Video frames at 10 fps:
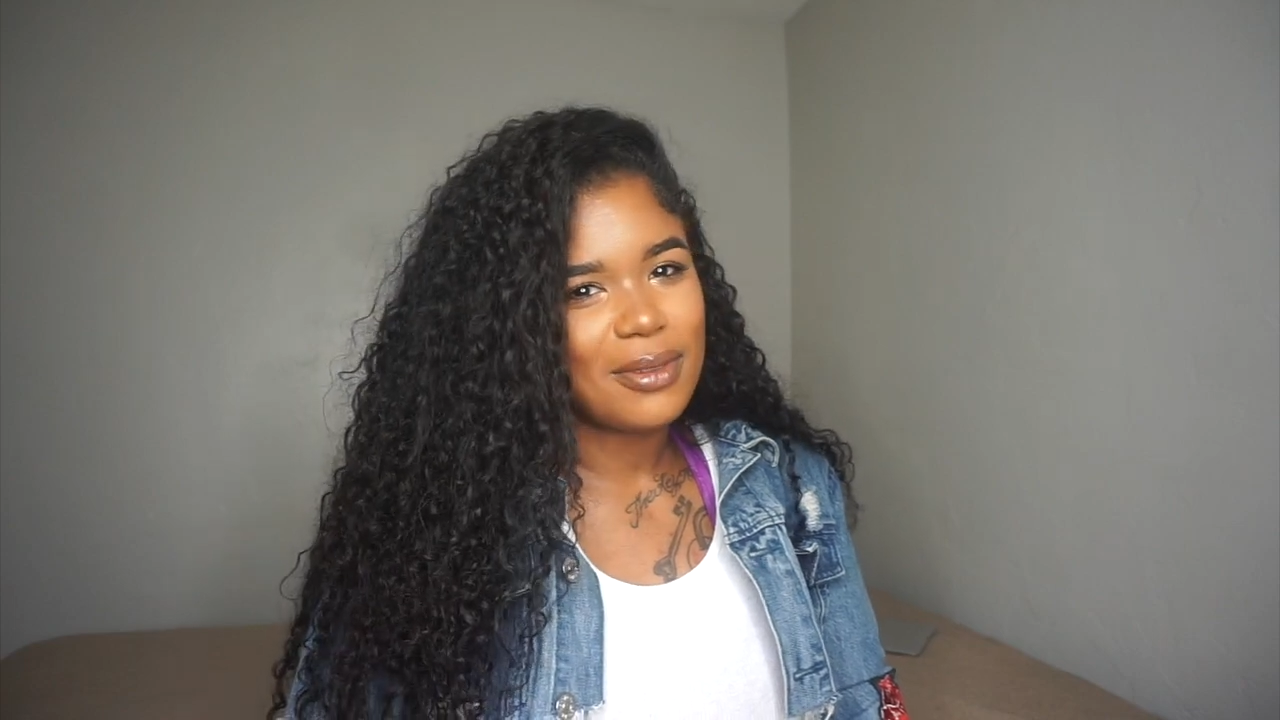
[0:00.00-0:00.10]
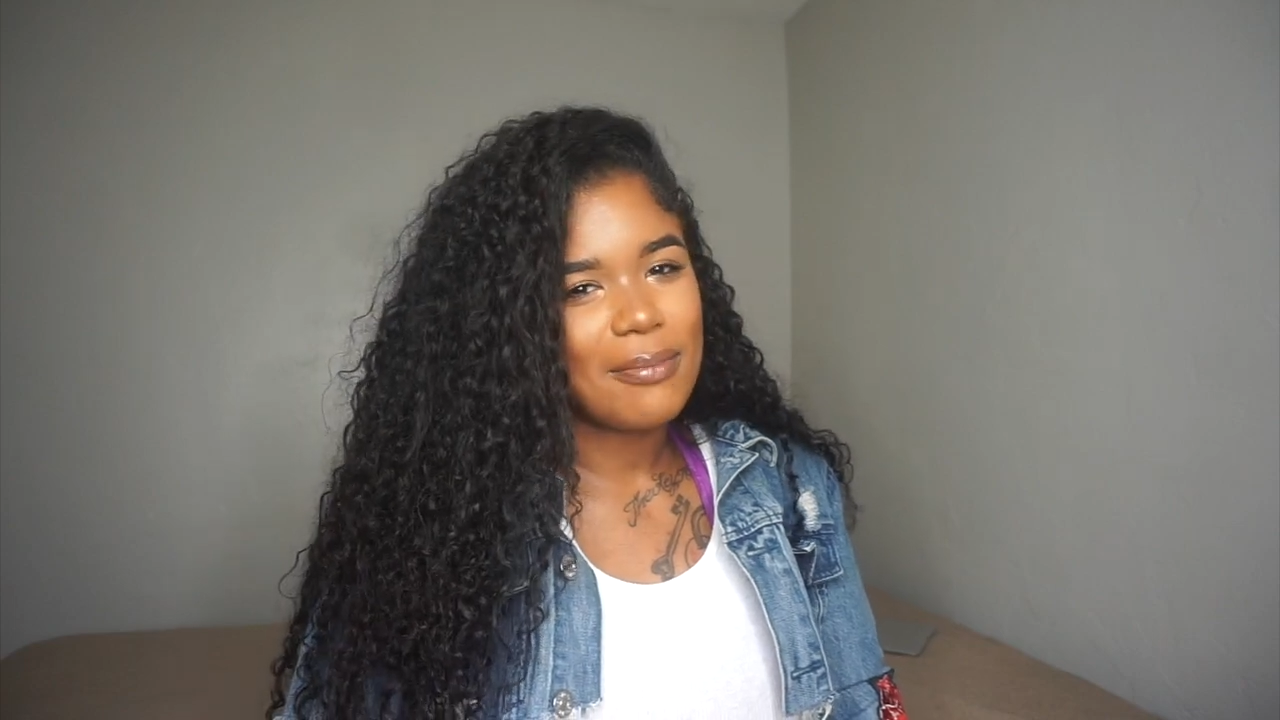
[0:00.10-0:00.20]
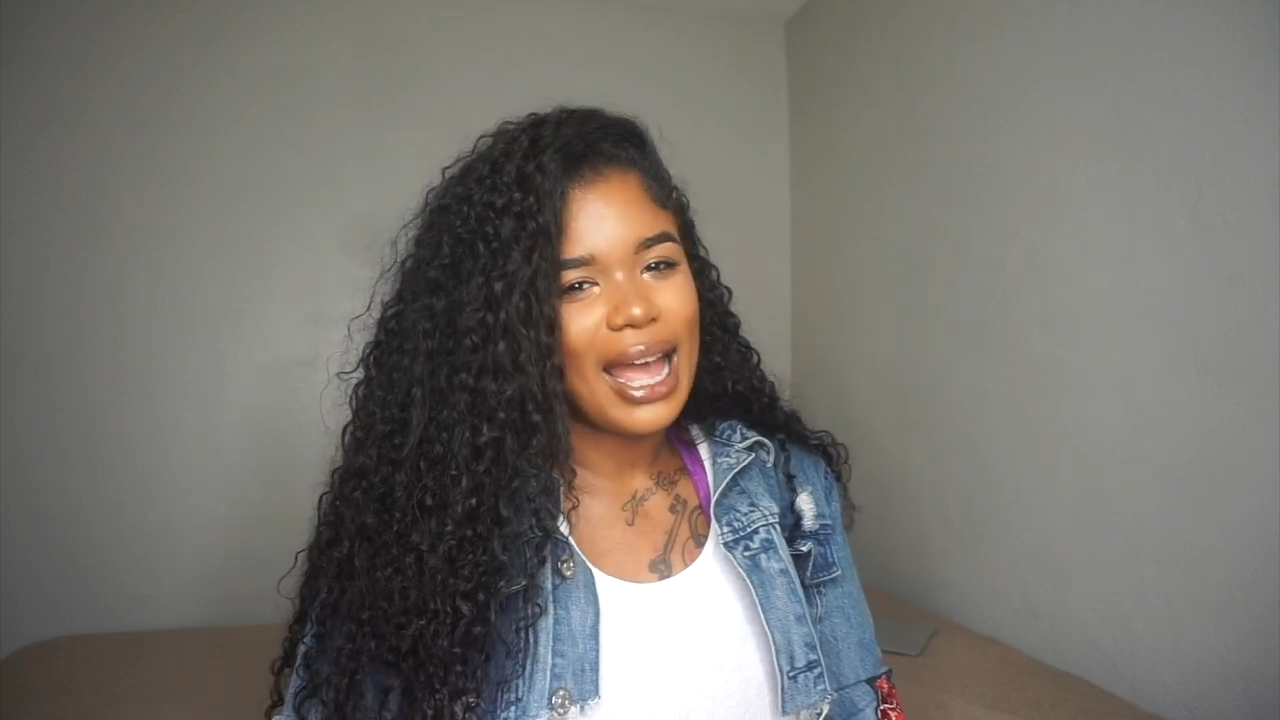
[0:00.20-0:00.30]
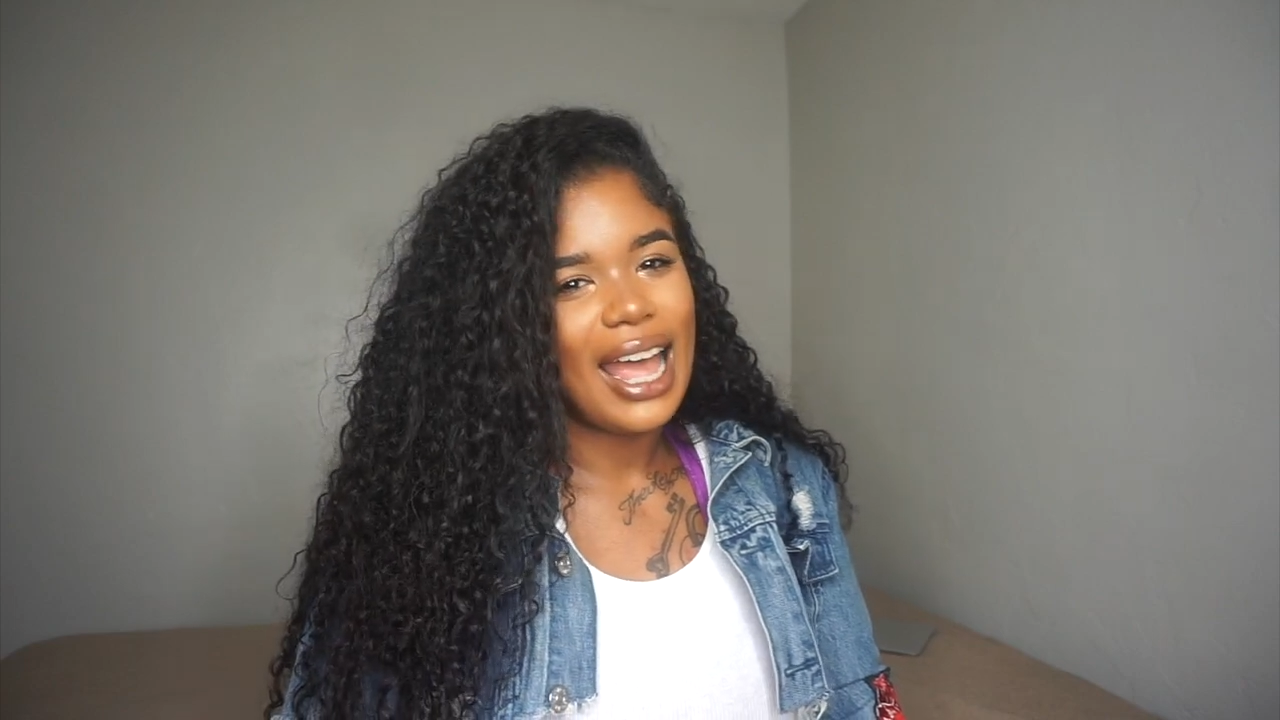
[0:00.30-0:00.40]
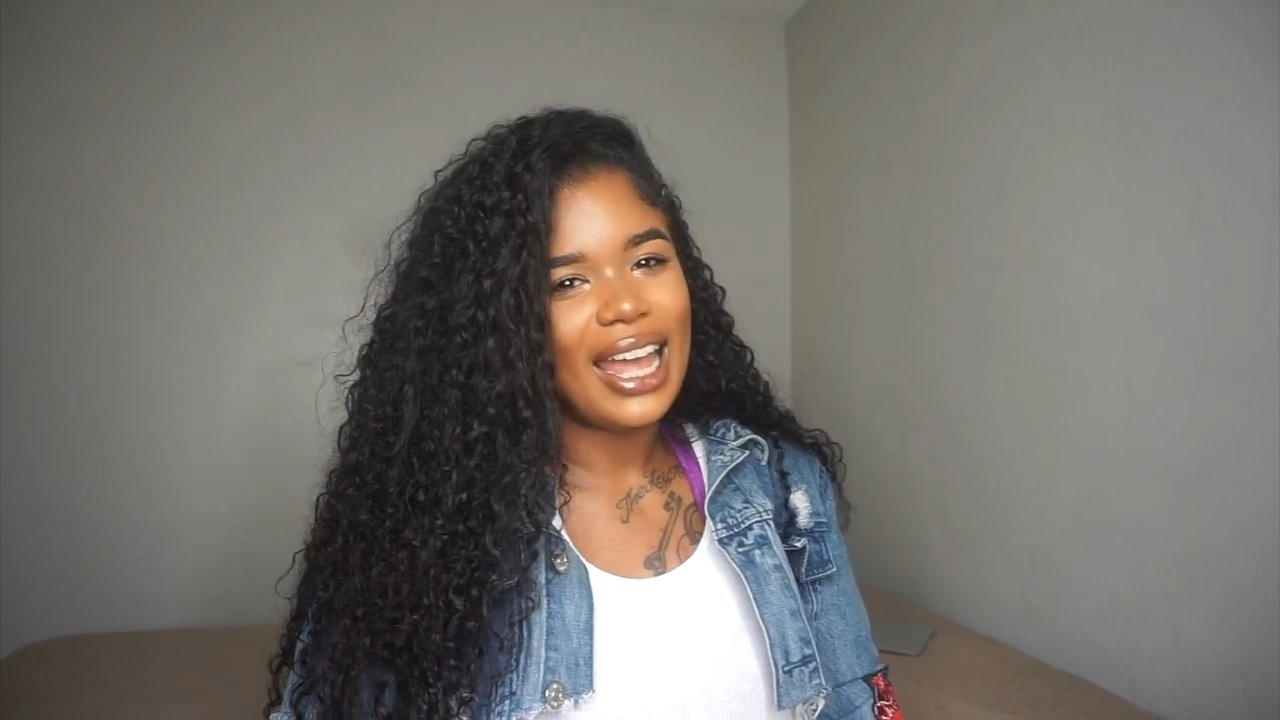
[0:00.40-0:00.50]

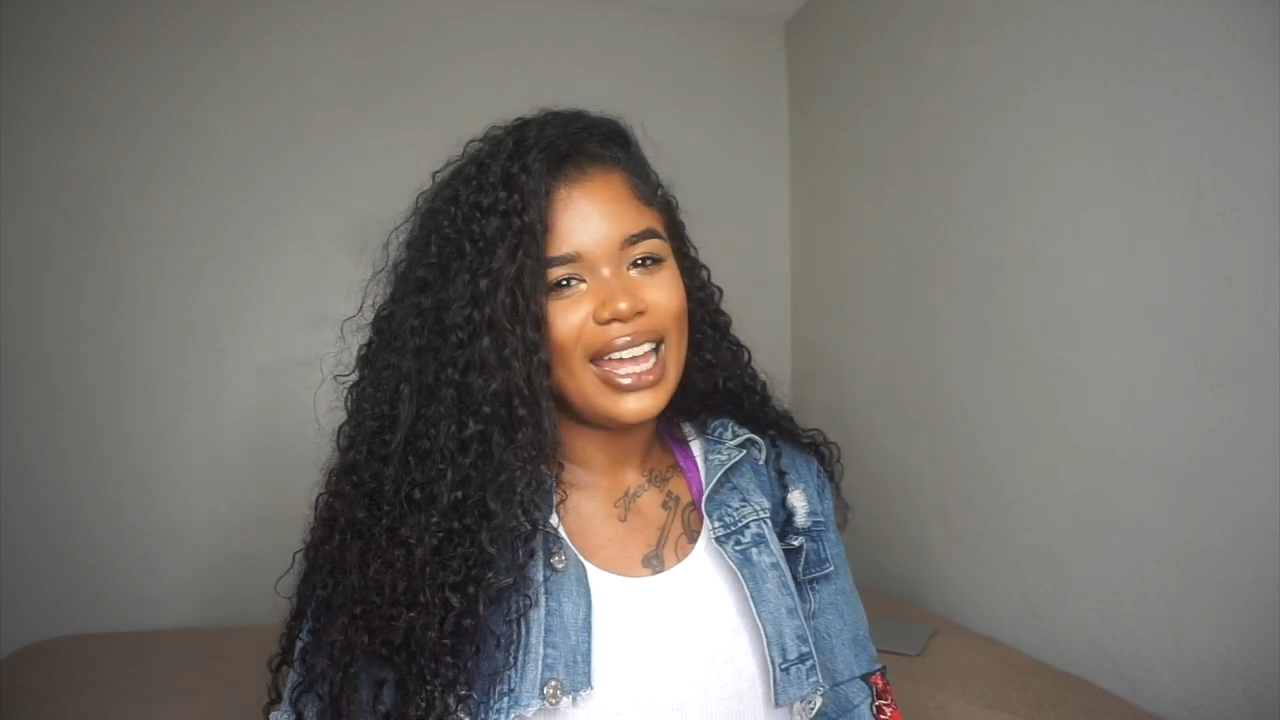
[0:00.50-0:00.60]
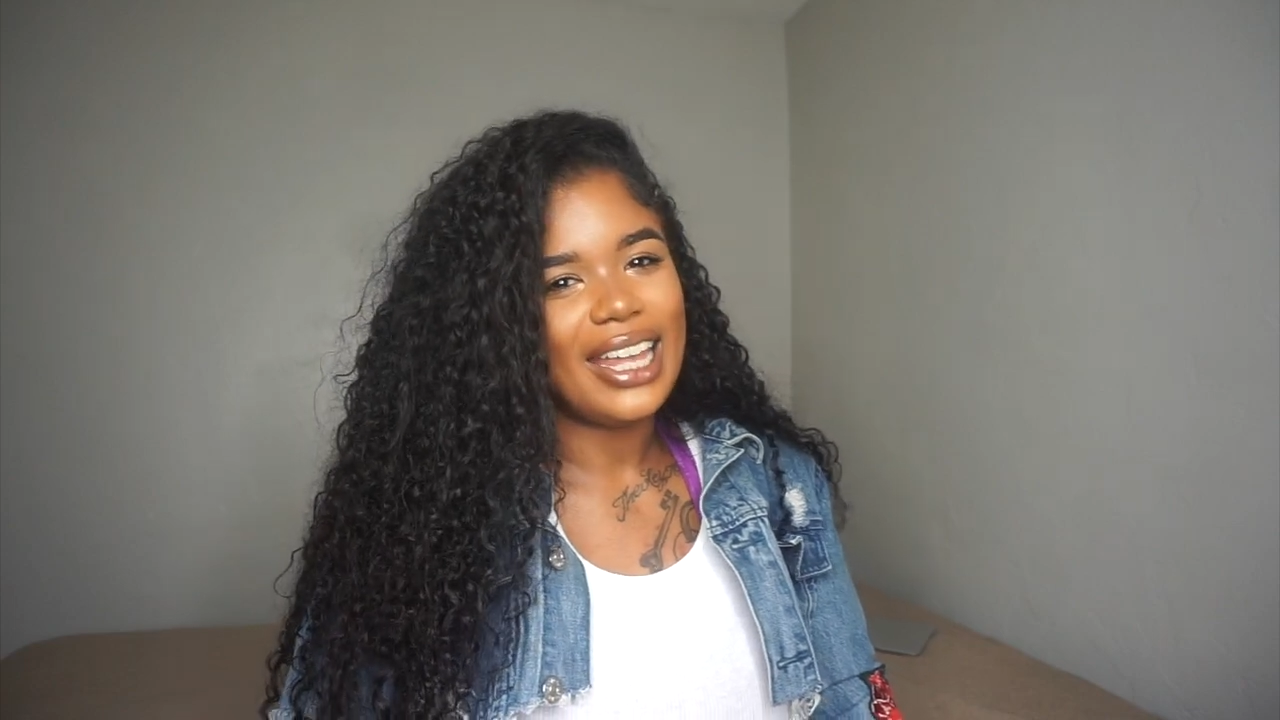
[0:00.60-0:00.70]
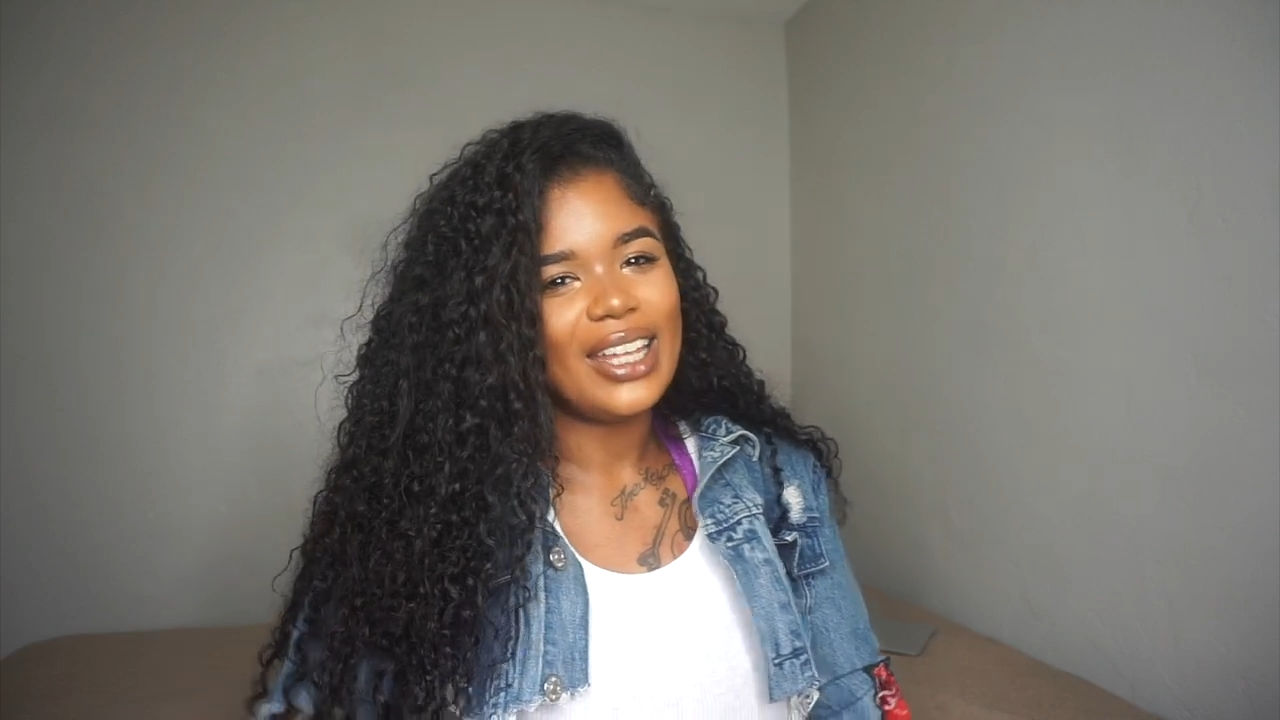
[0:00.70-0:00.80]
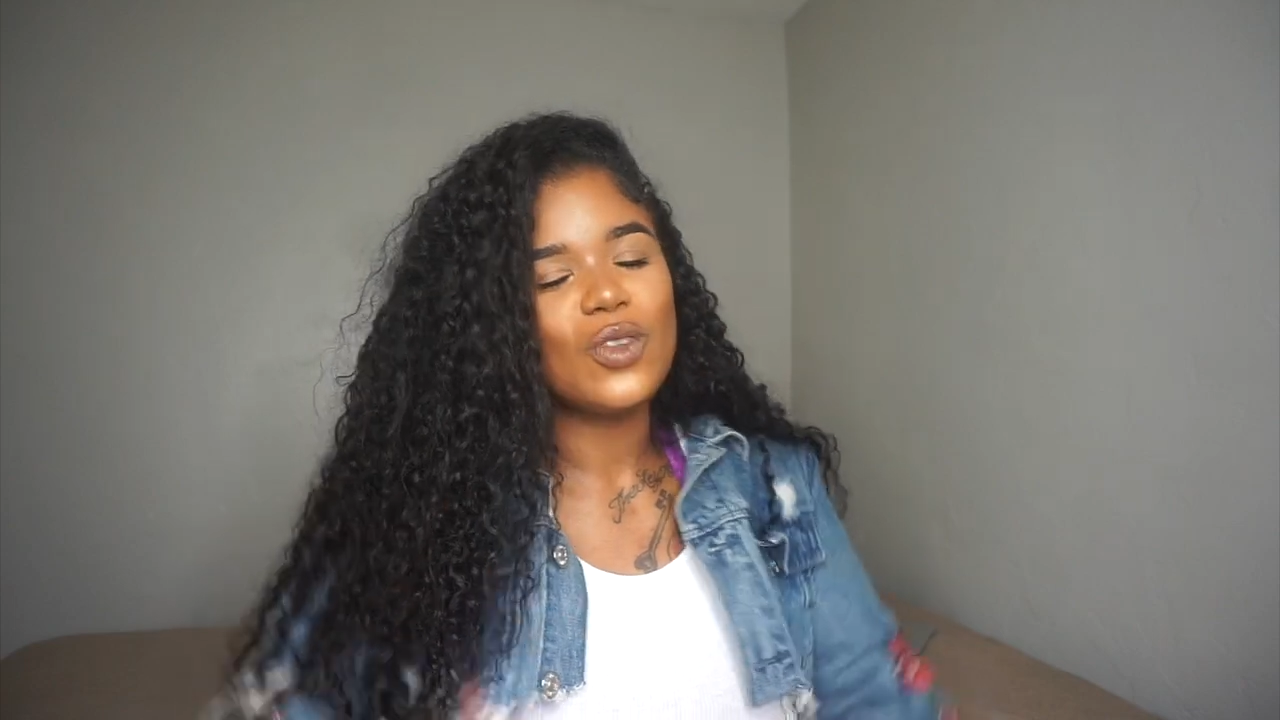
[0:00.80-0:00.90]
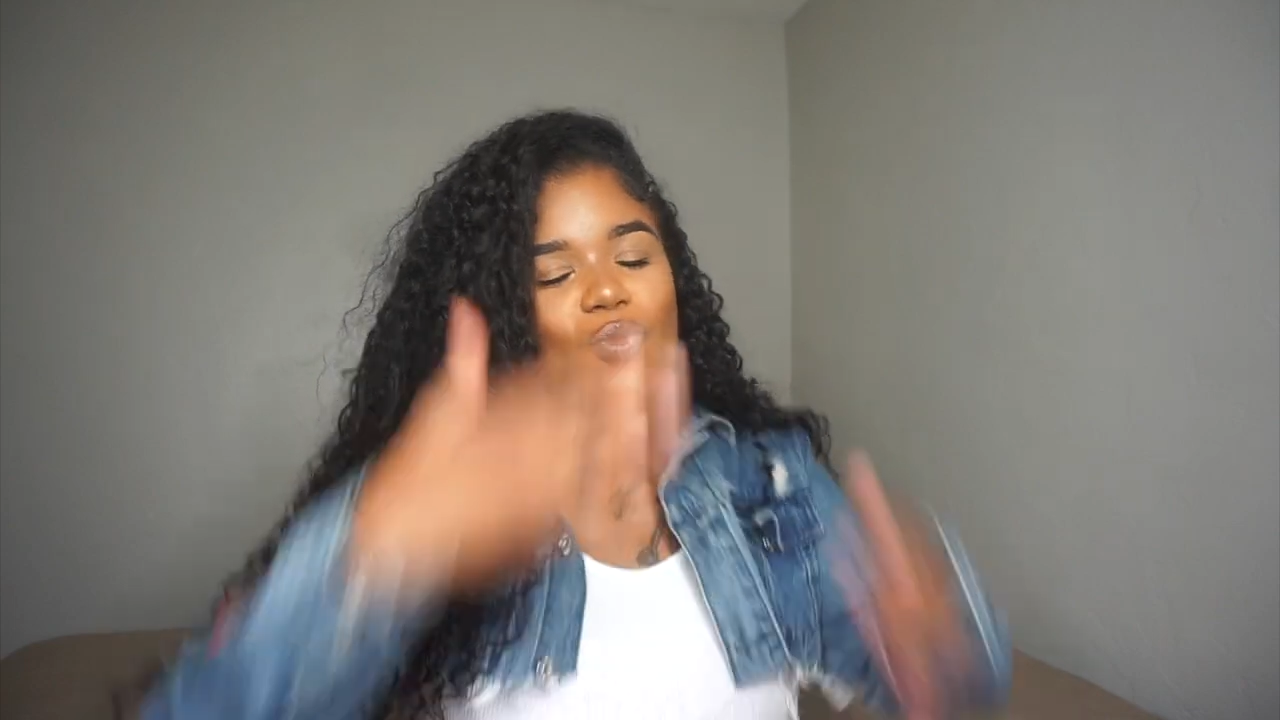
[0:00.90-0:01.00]

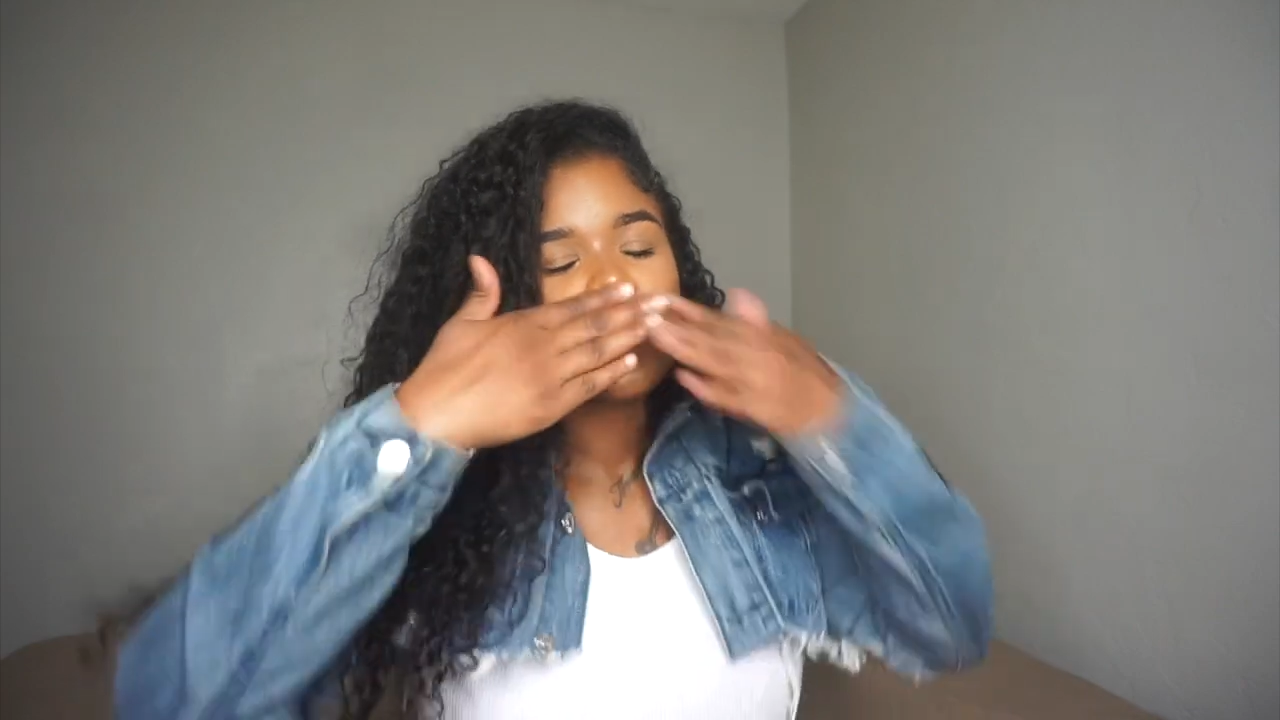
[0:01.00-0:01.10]
Bye.